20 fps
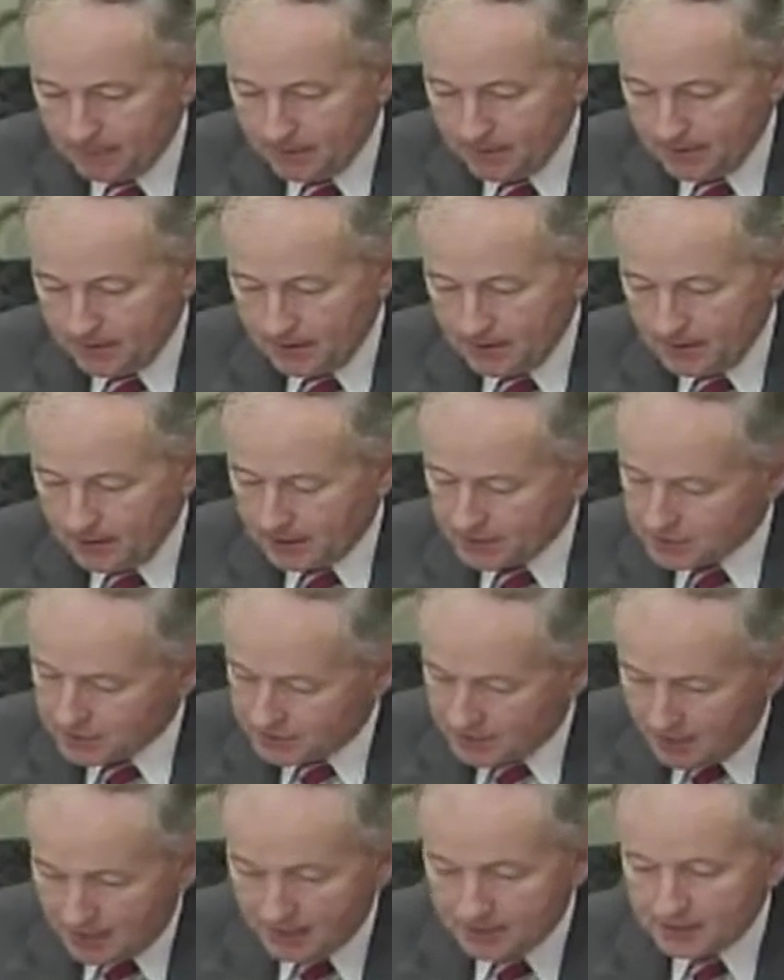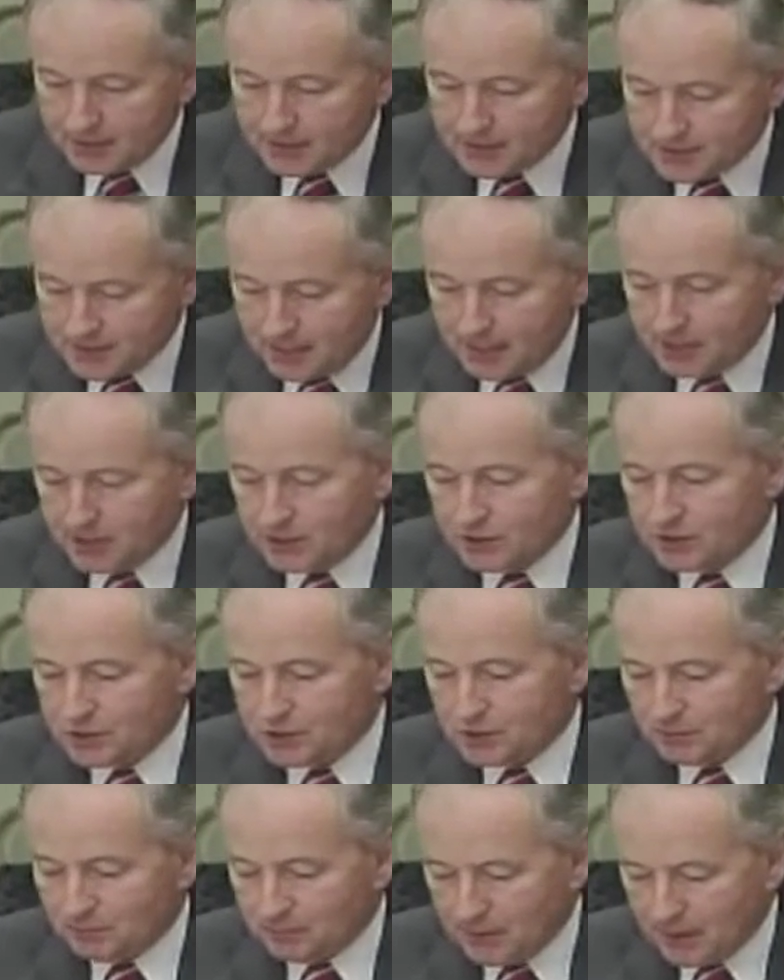It's not intended
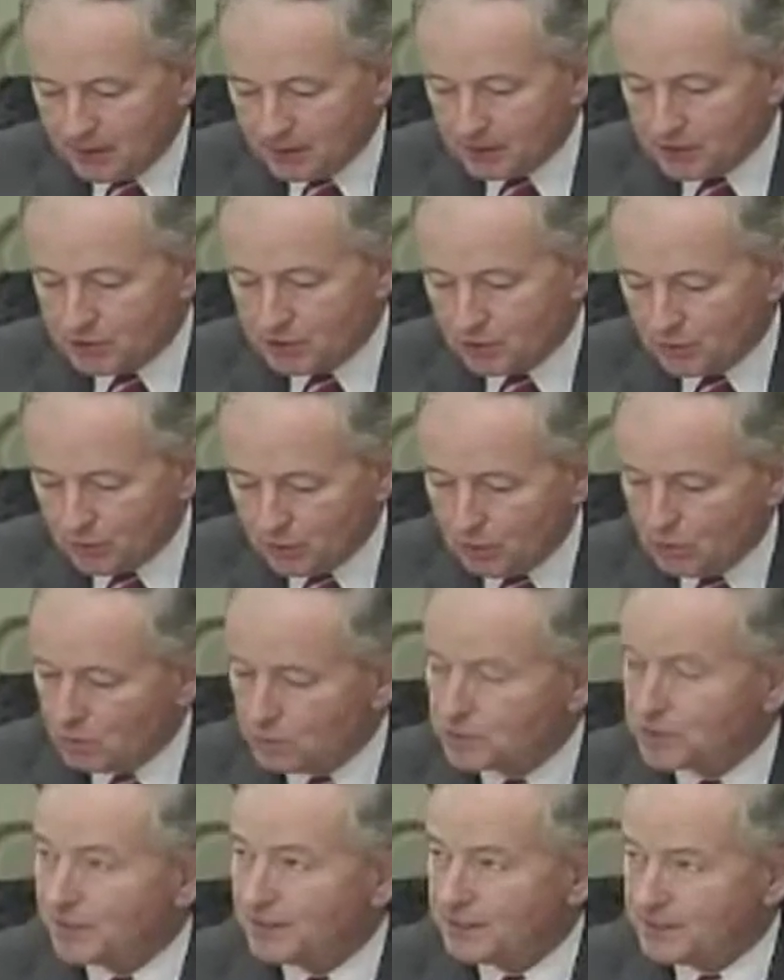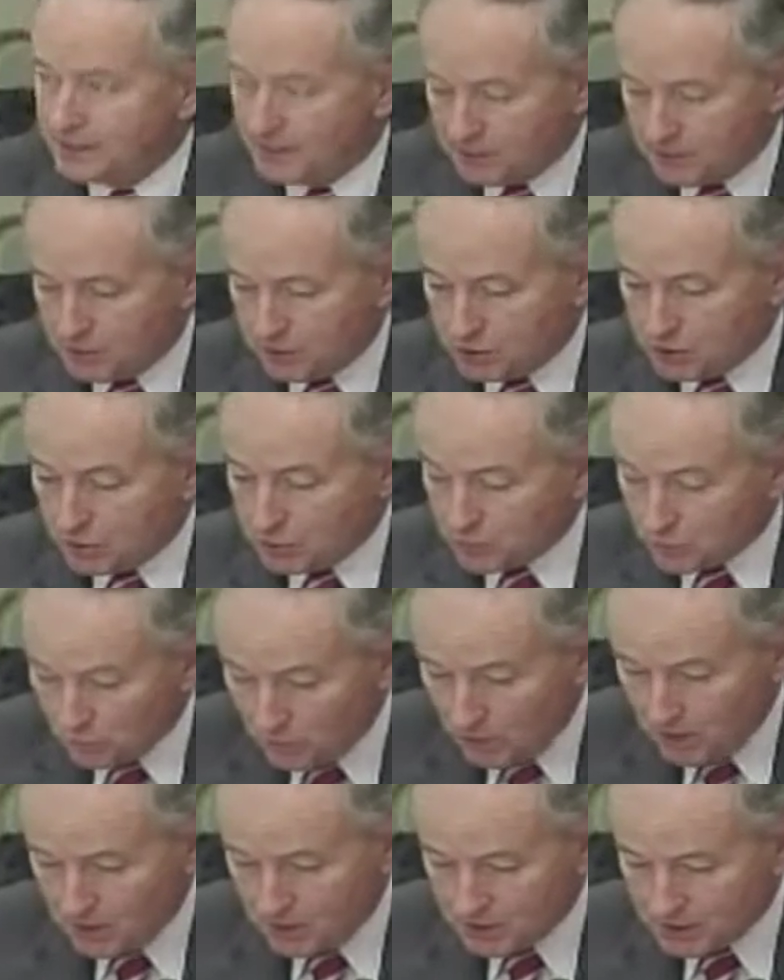to punish those addicted to
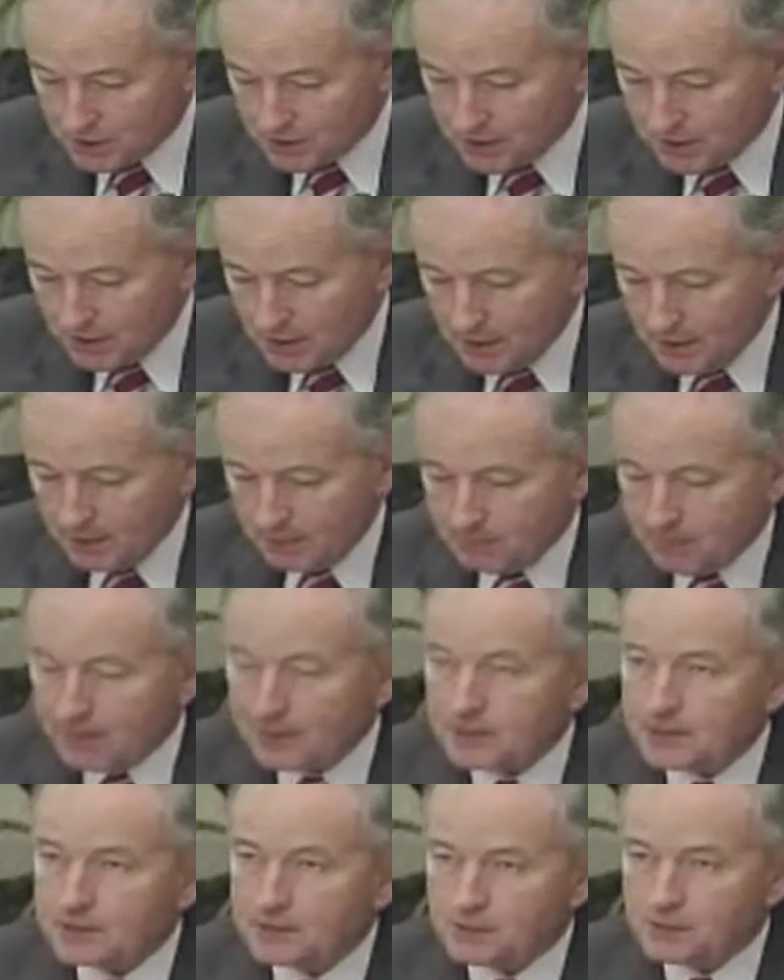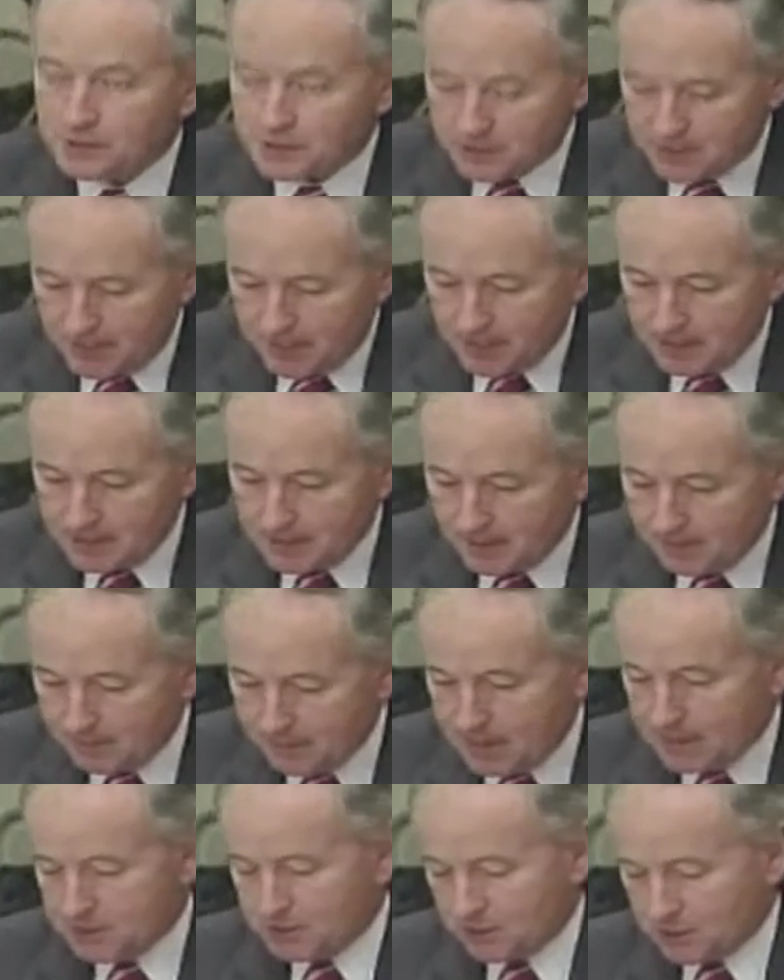drugs, but to send a
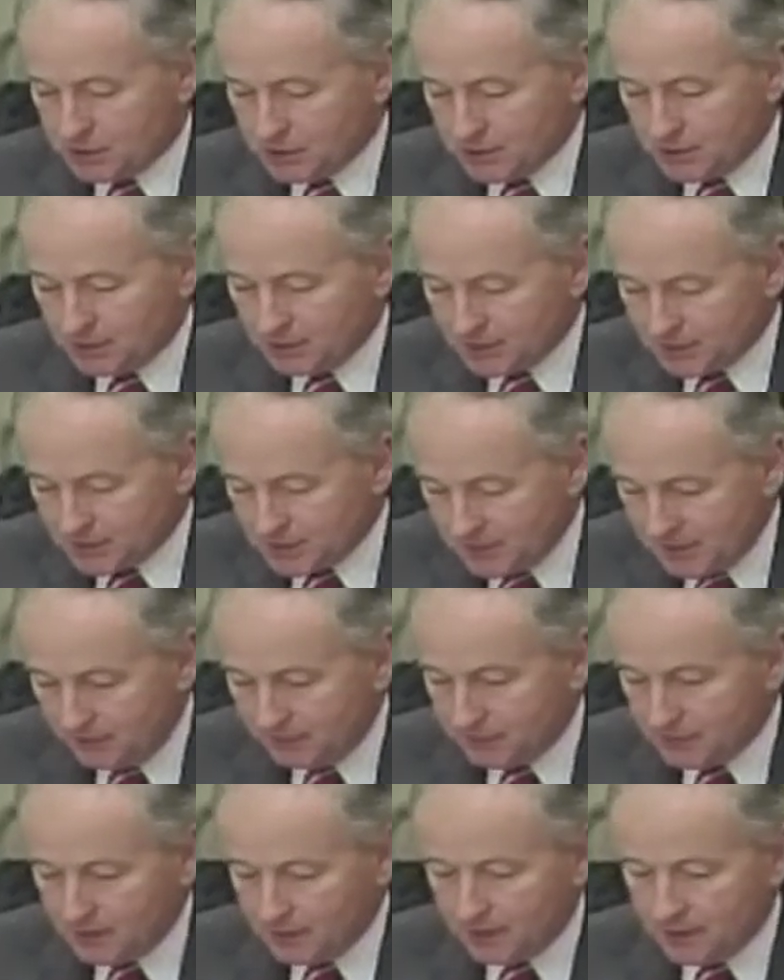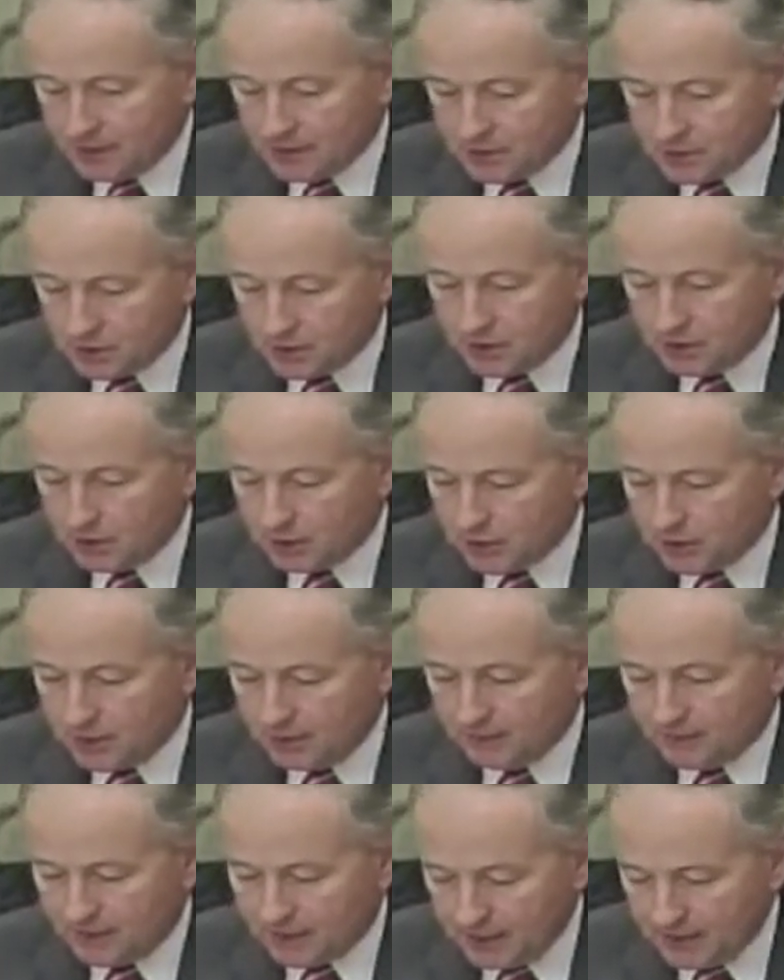message that the safety and security
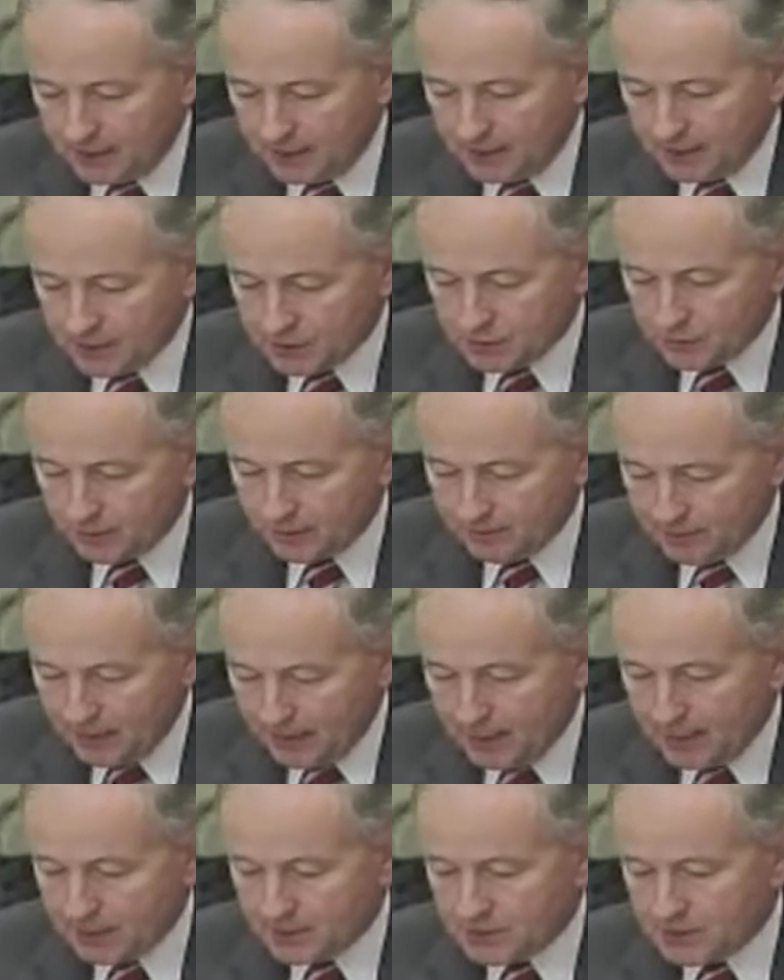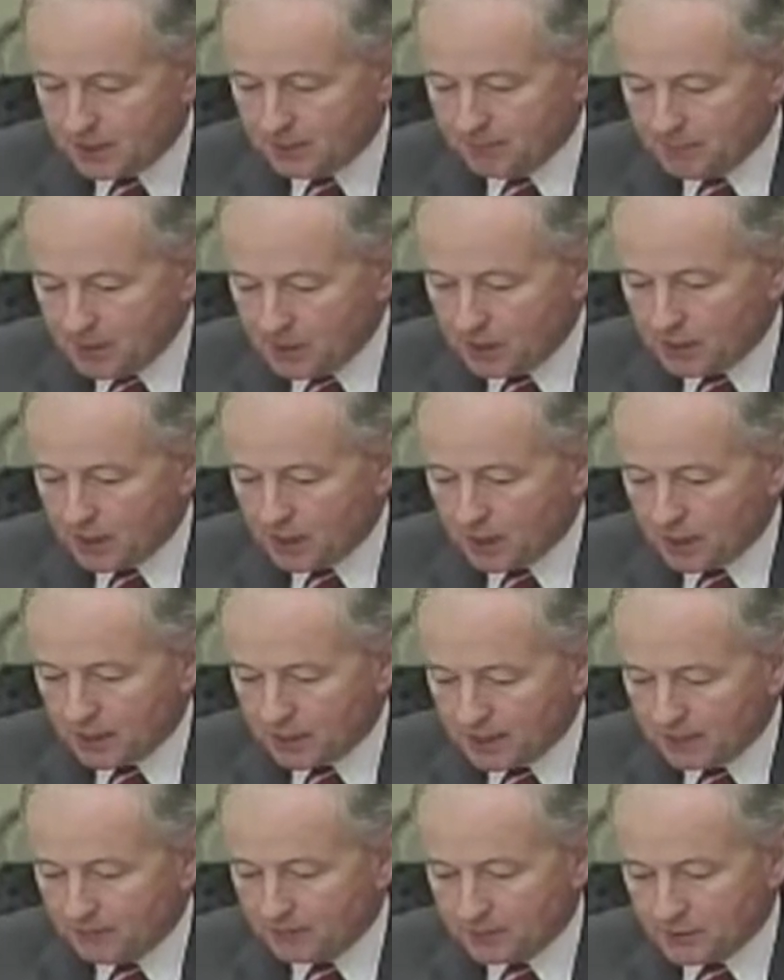of Canadians remains among our
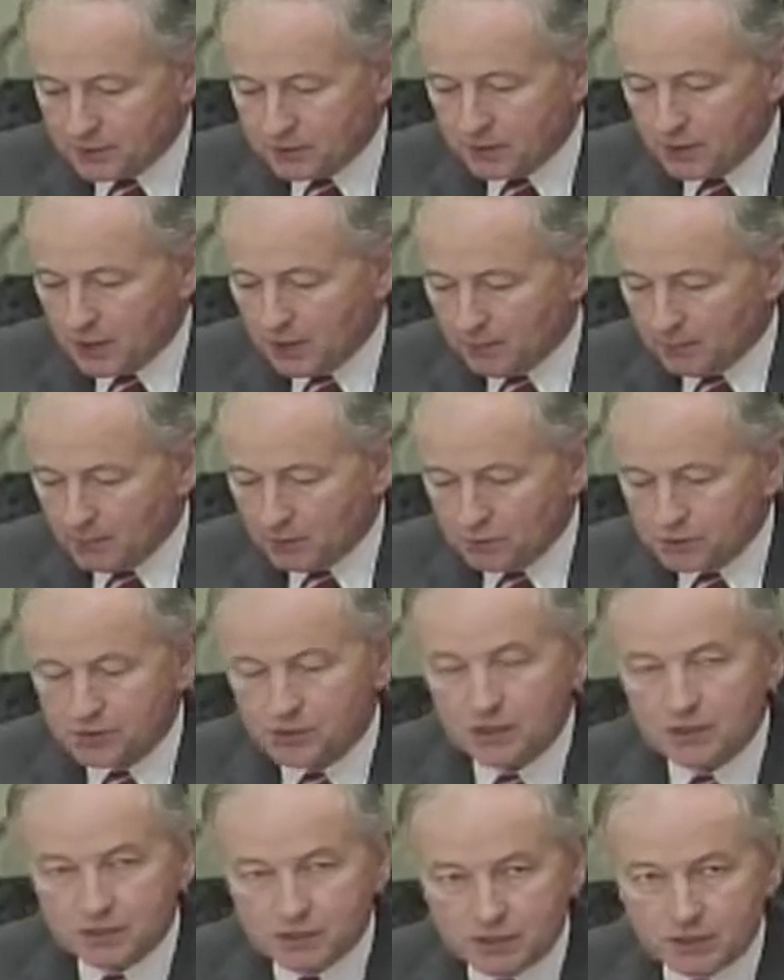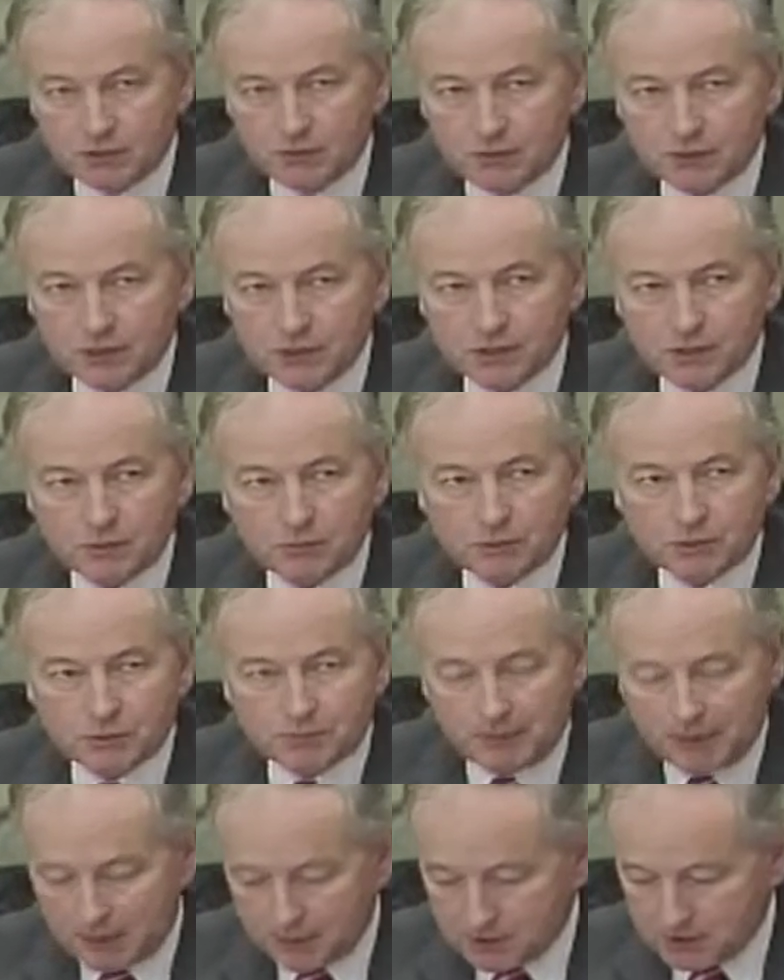government's most serious
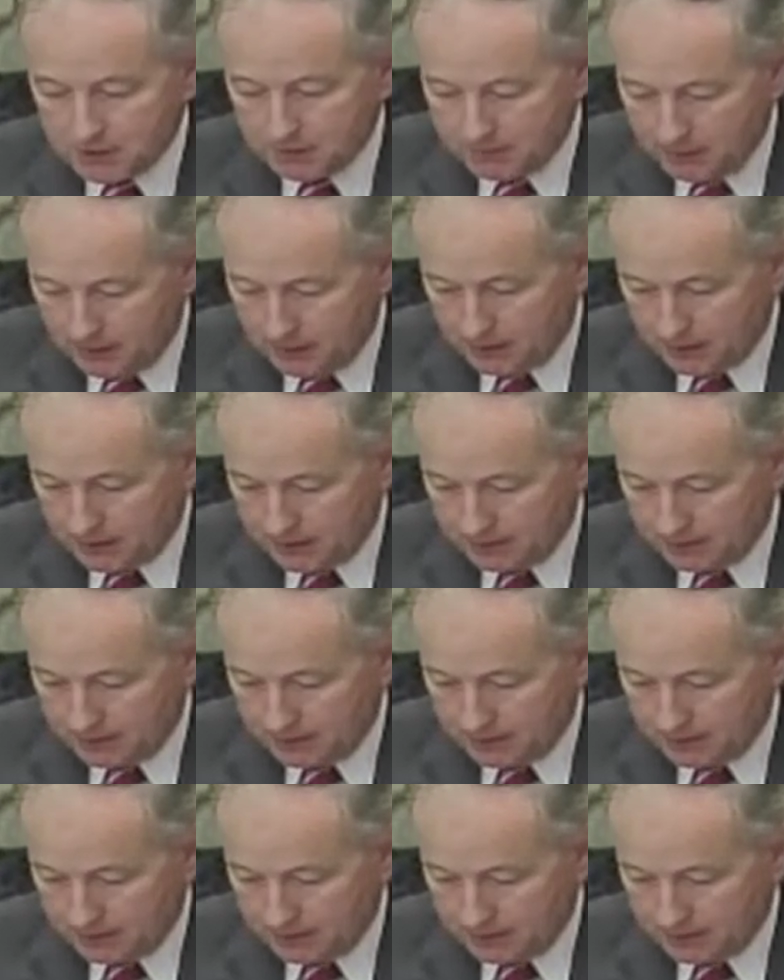responsibility.